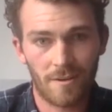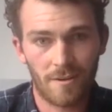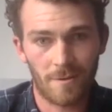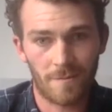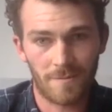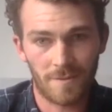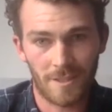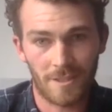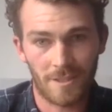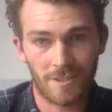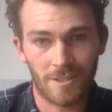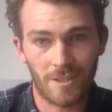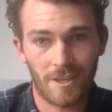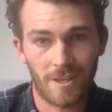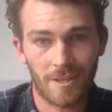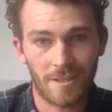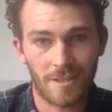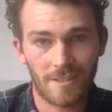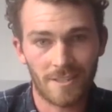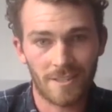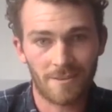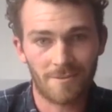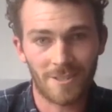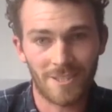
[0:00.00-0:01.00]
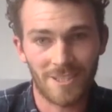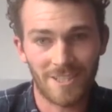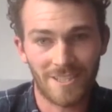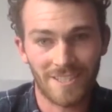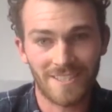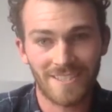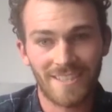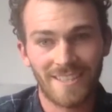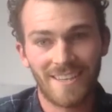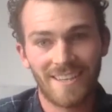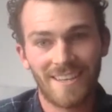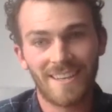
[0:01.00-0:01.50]
of t-shirts, which
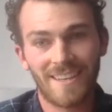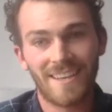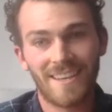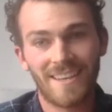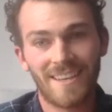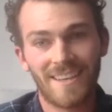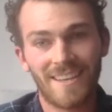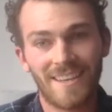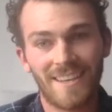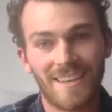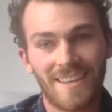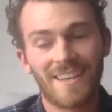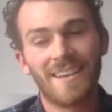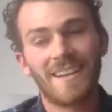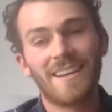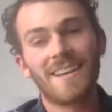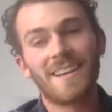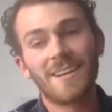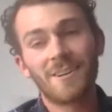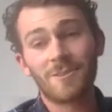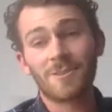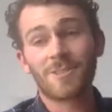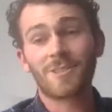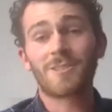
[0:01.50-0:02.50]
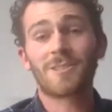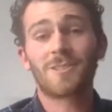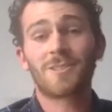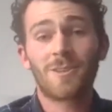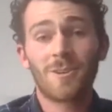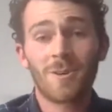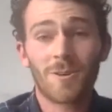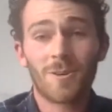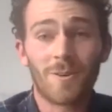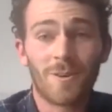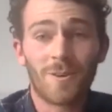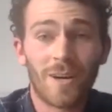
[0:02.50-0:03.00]
is which is
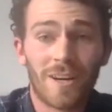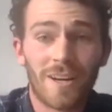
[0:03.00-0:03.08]
cool.